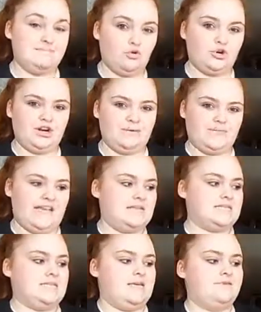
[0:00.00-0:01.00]
morning of
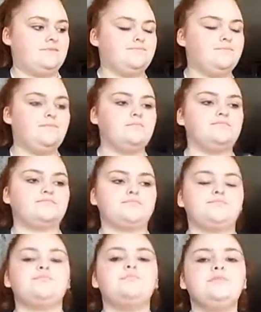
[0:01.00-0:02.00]
Thanksgiving.
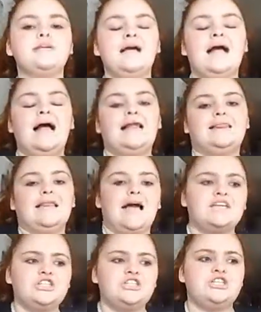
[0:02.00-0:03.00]

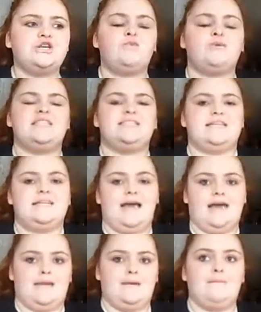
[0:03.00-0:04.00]
Last year we did
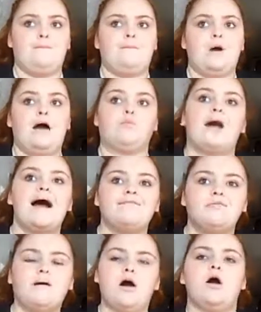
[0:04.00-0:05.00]
a
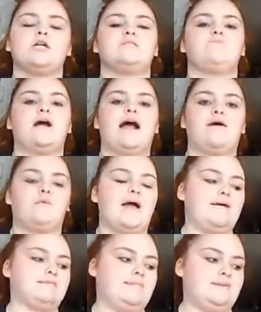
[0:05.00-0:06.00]
arrival box where I
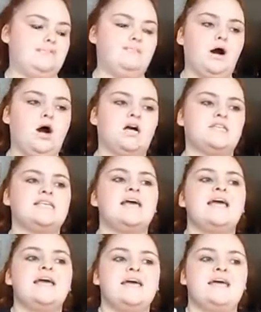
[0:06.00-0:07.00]
wrapped a big box.
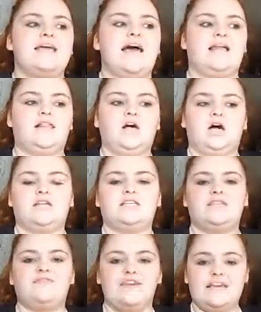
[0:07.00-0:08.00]
He had a lot of
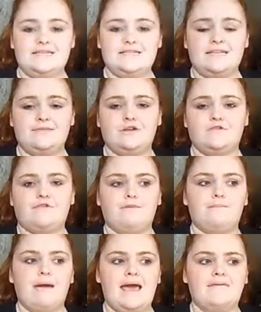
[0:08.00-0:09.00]
things in there for
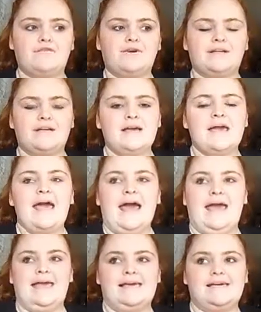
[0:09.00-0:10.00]
Maverick,
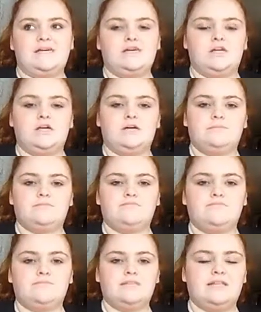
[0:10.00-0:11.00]
And
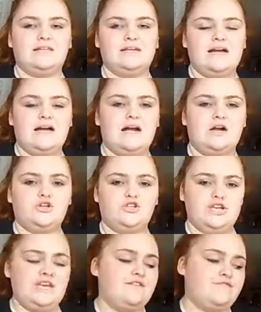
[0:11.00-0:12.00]

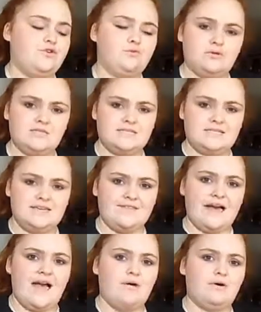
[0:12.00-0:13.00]
if you want to see
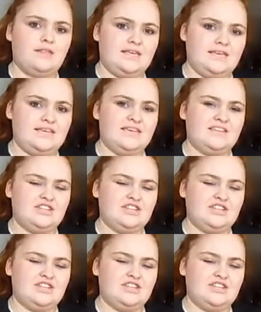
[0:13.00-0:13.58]
that, I will link